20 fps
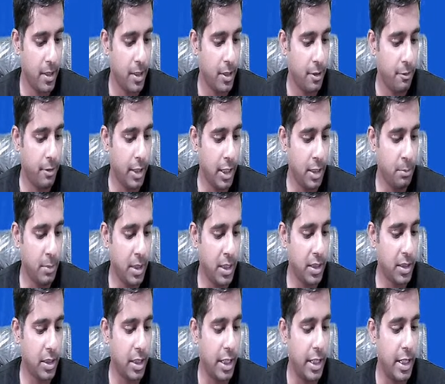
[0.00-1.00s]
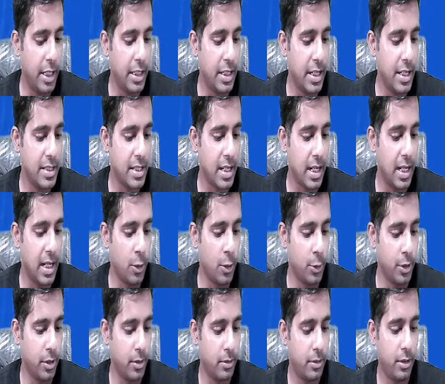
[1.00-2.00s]
1 month credit is
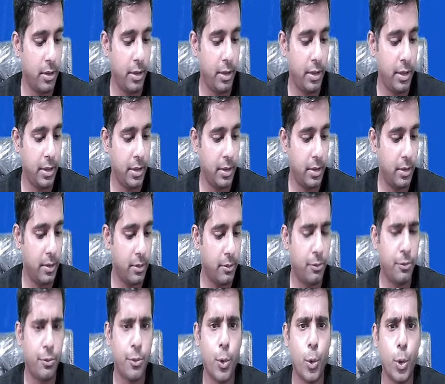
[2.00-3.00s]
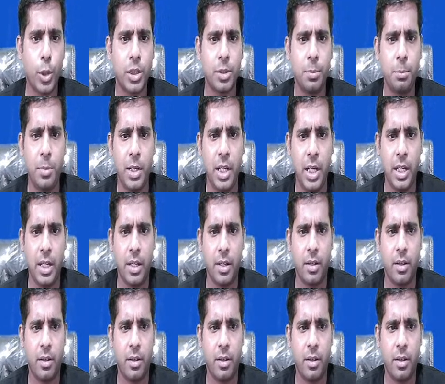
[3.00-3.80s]
allowed. 4th May.